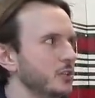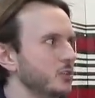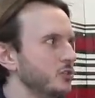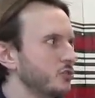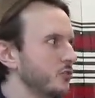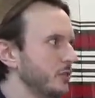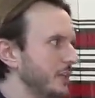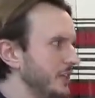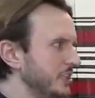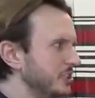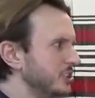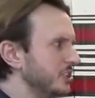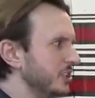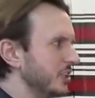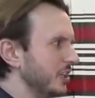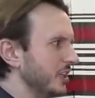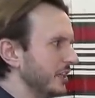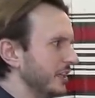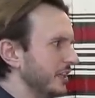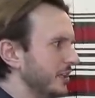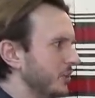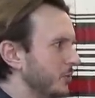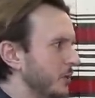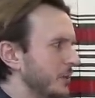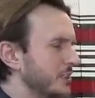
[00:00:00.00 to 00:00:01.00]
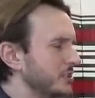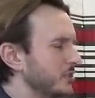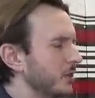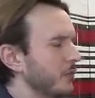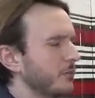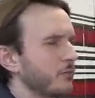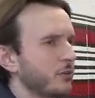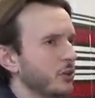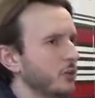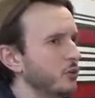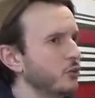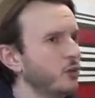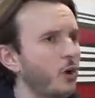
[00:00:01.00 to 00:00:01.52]
Traditionally,
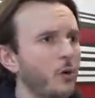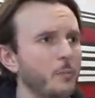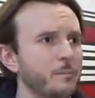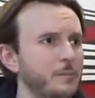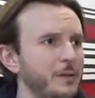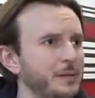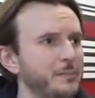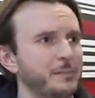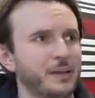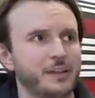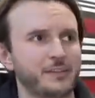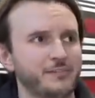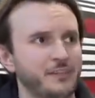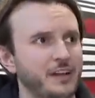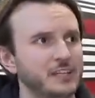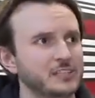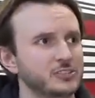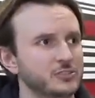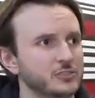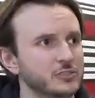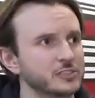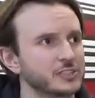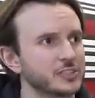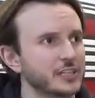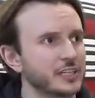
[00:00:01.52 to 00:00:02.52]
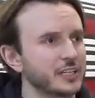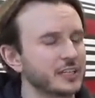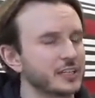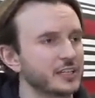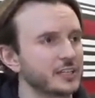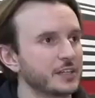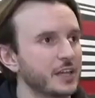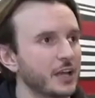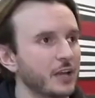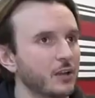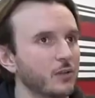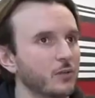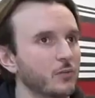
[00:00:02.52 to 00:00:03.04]
Quicksilver are not big manufacturers in
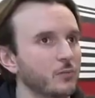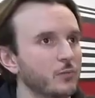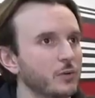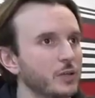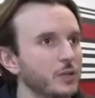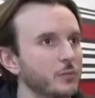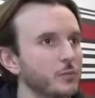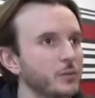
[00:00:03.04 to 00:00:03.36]
Inconel.